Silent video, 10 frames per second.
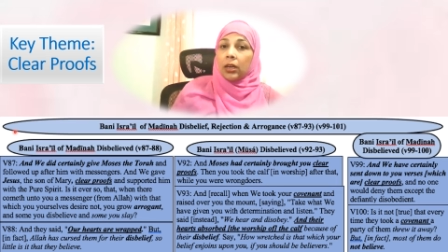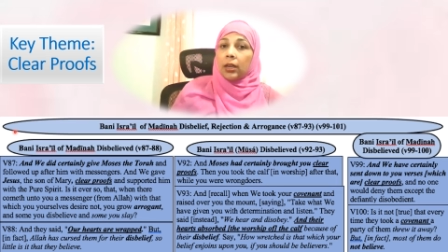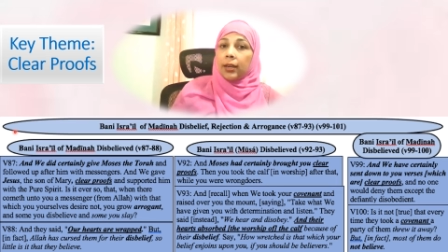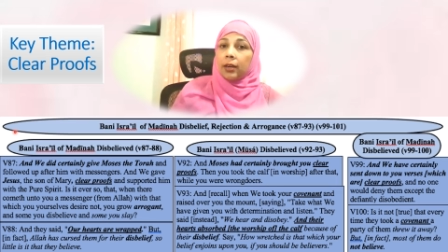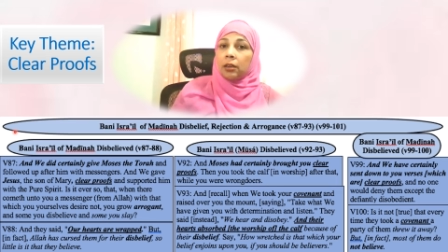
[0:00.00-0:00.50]

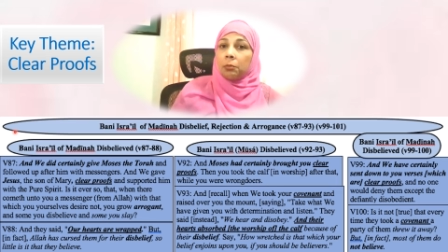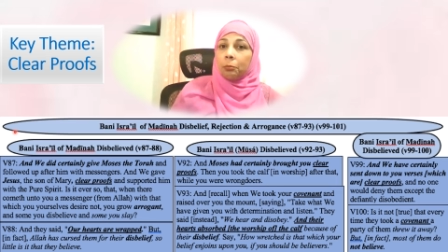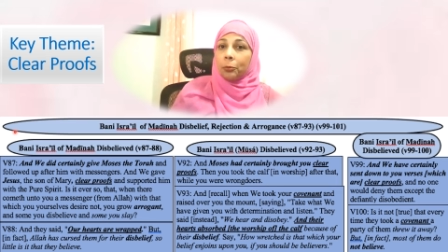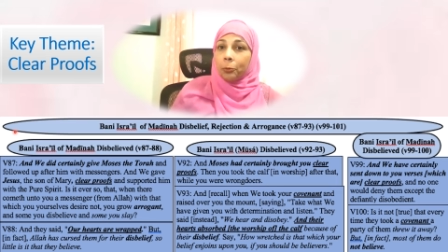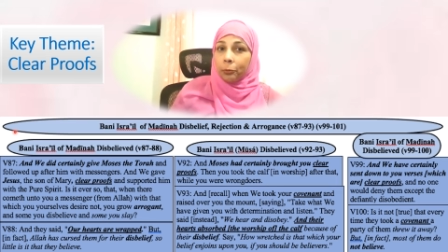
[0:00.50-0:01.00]
clear
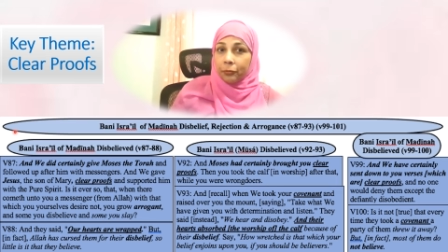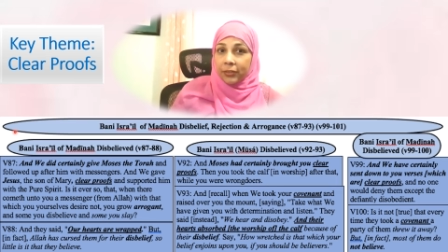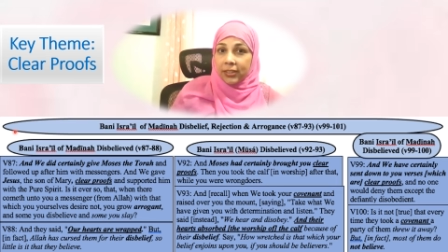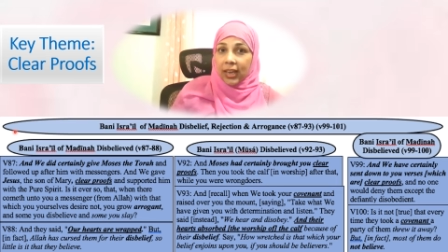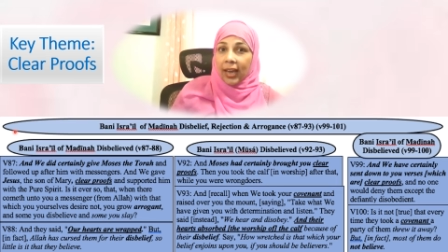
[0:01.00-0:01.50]

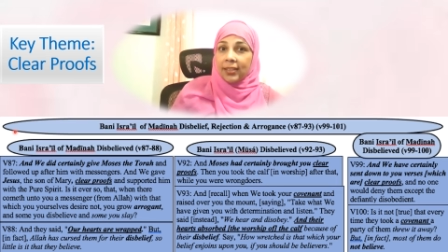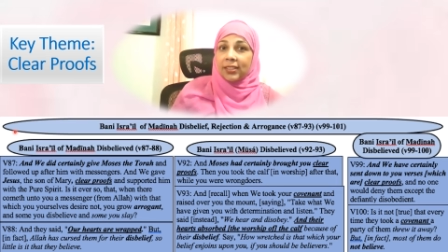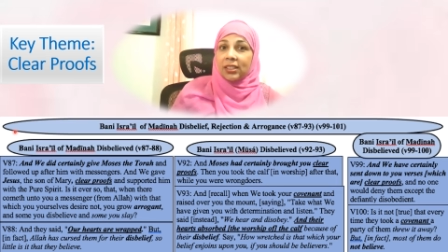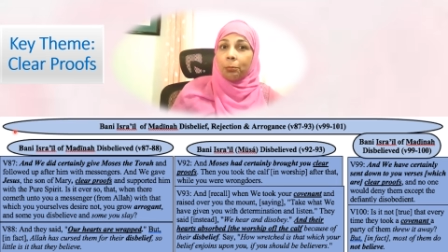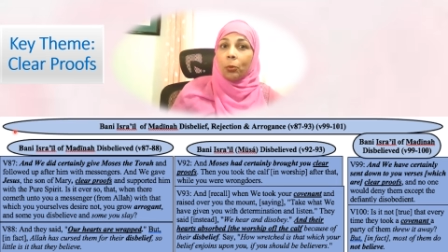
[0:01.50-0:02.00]
proofs and
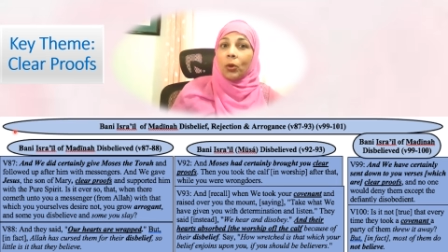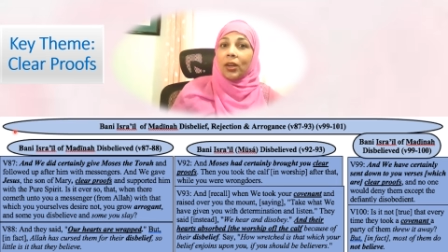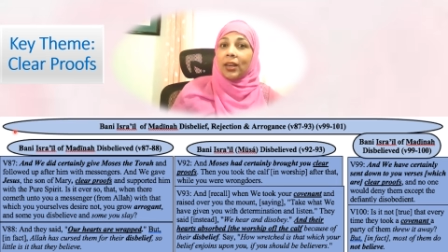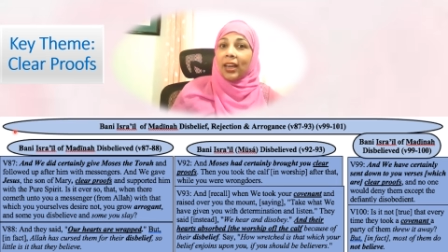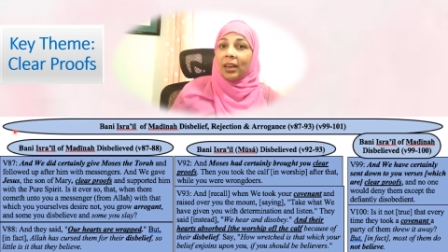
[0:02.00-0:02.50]

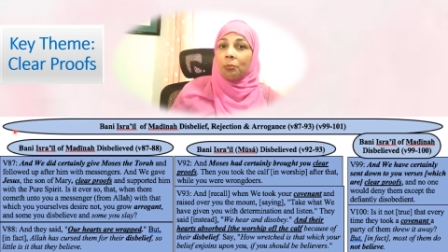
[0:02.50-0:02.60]
supported him